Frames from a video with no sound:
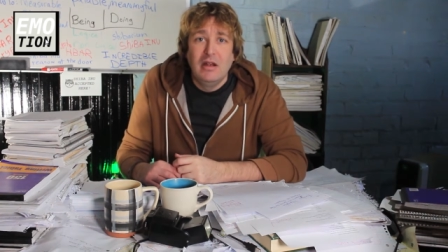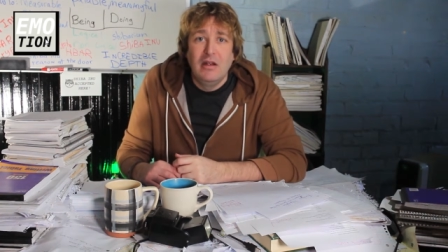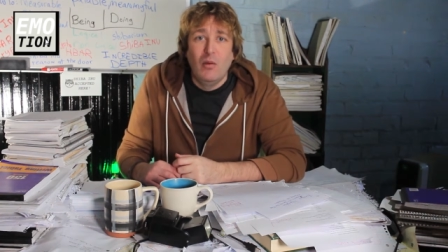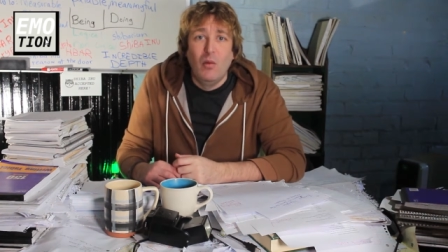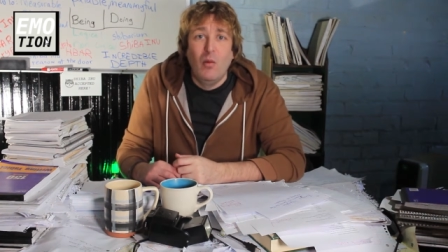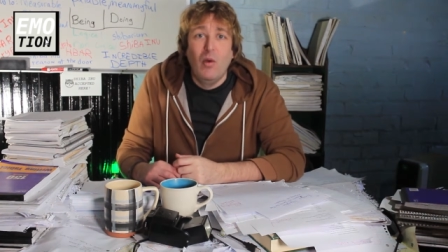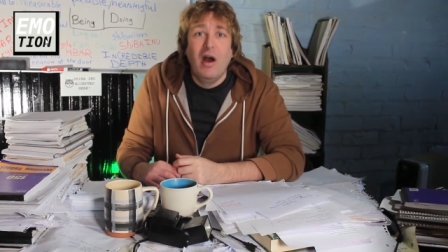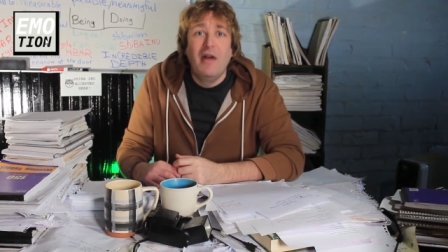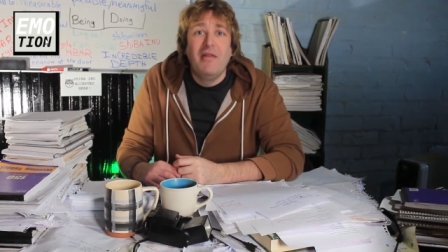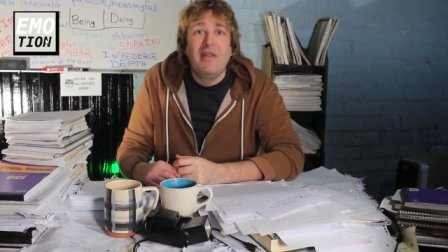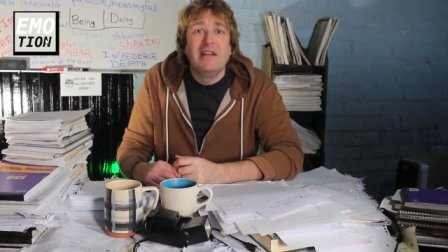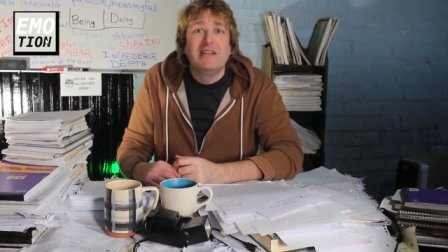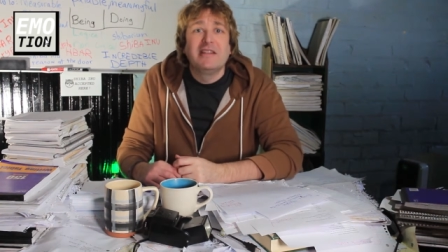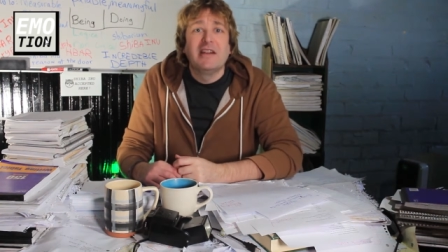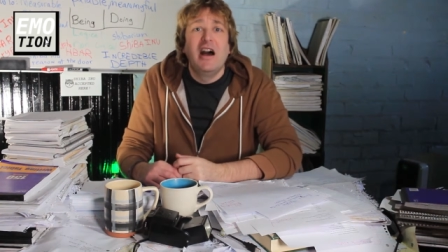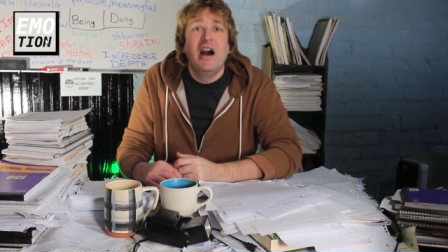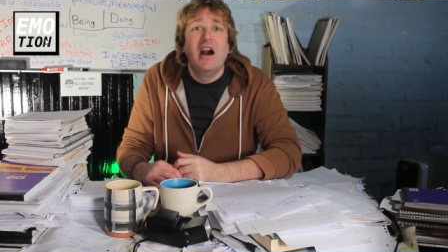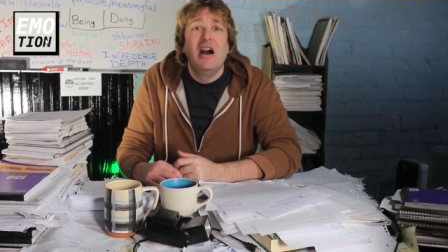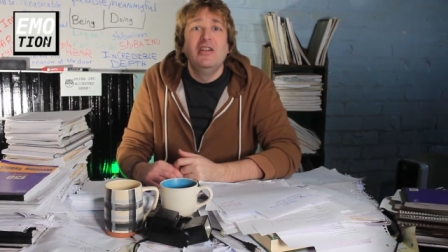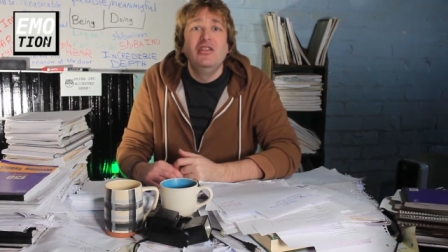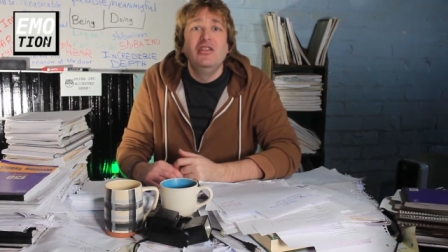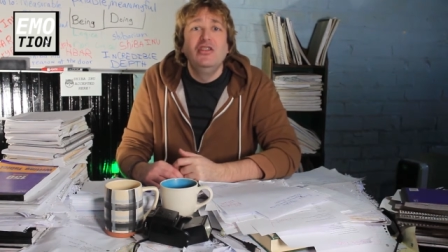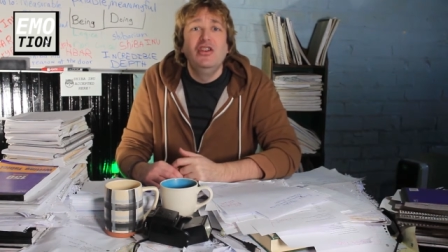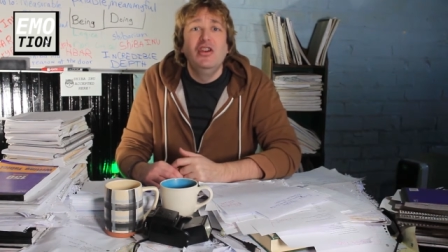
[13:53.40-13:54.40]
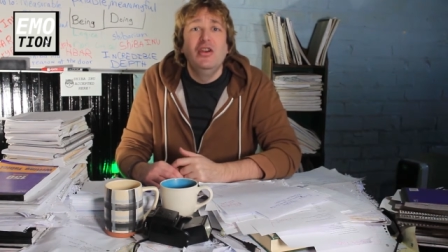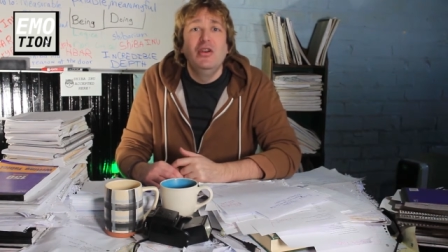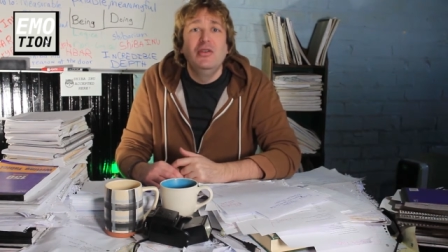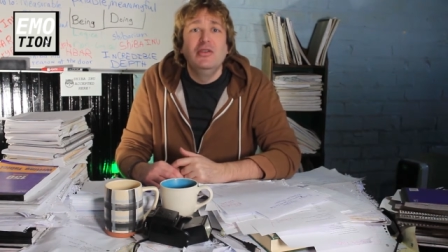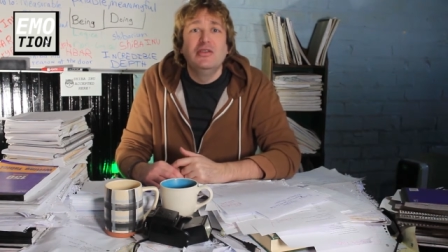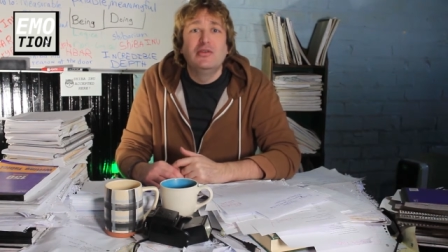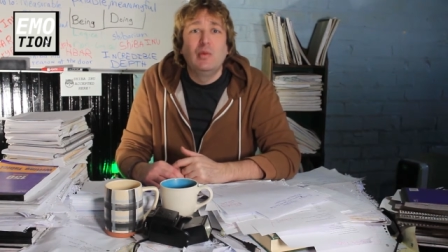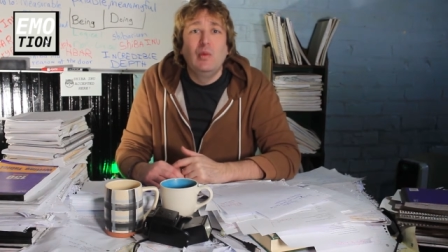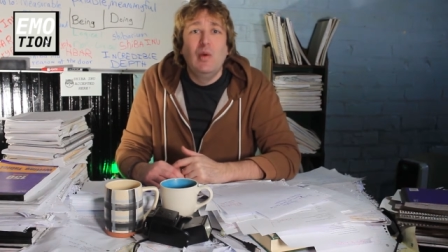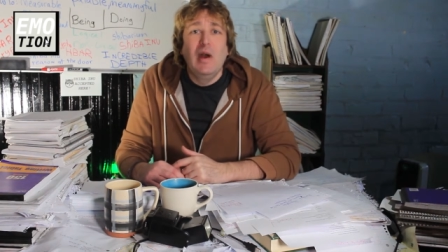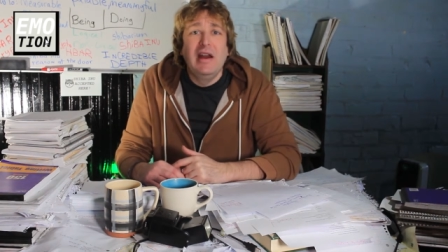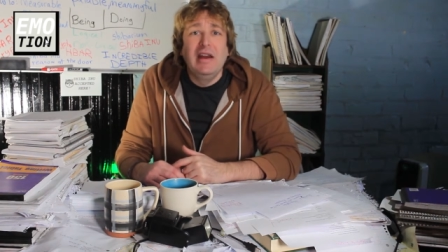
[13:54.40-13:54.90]
One that's
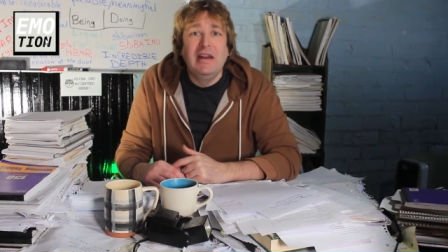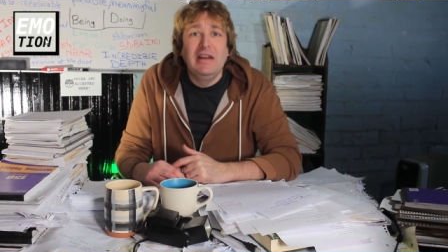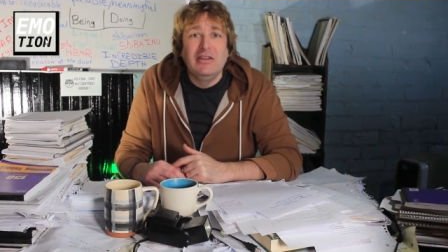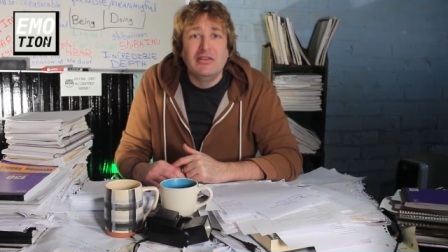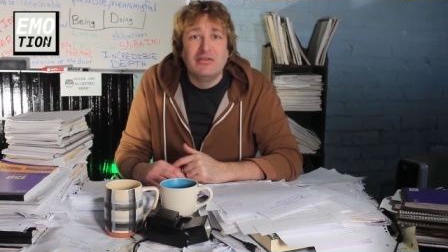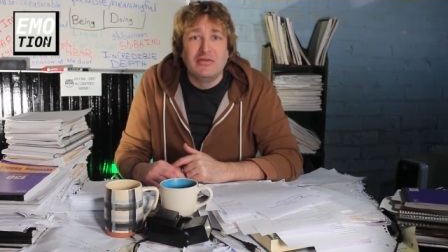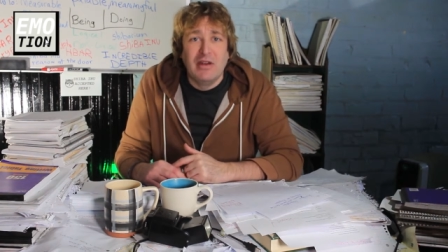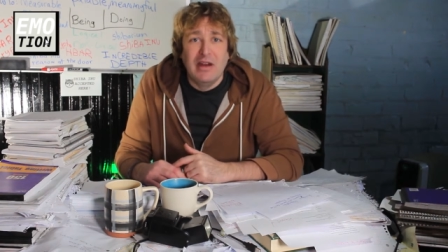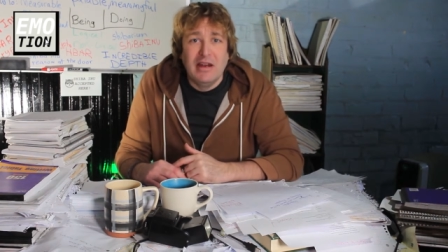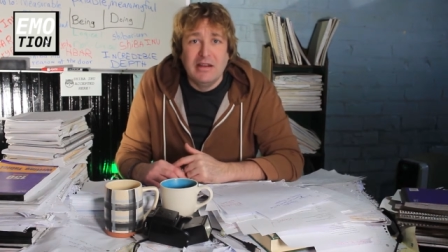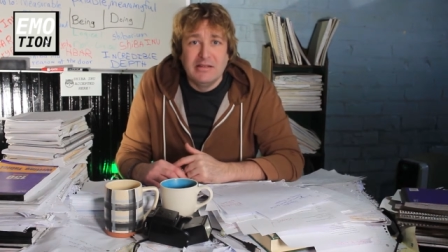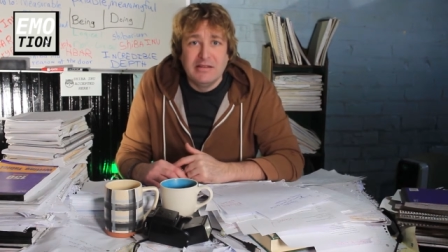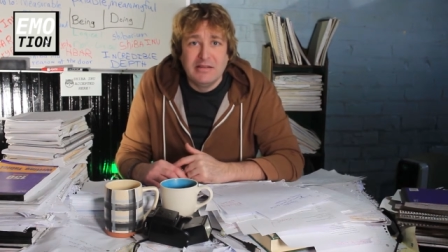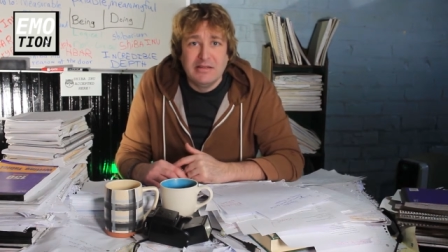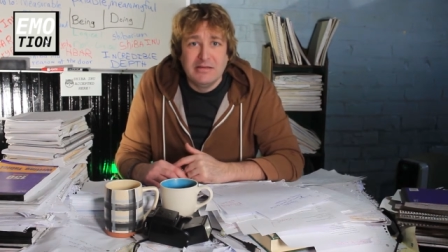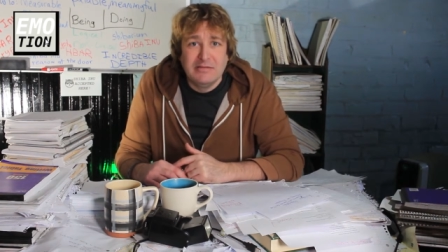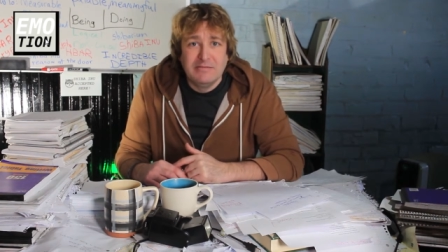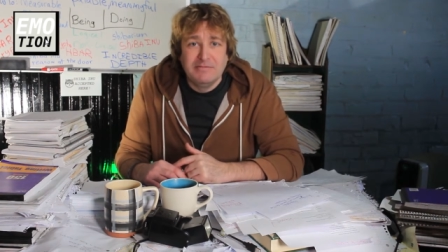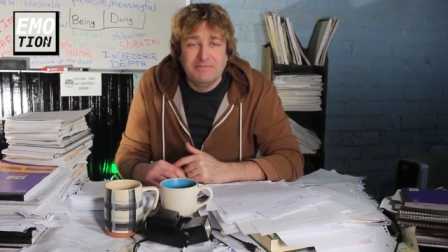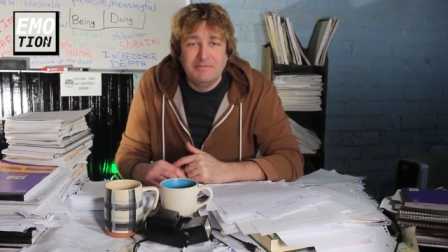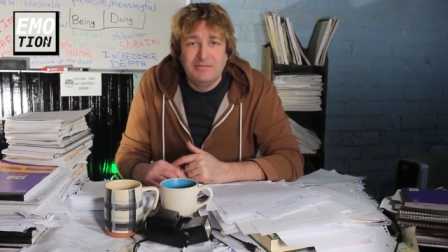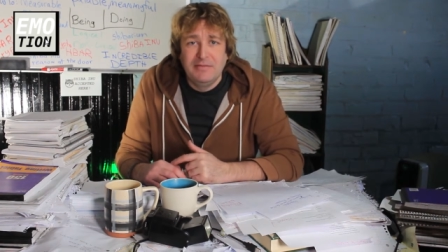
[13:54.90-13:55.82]
unused wedding dress.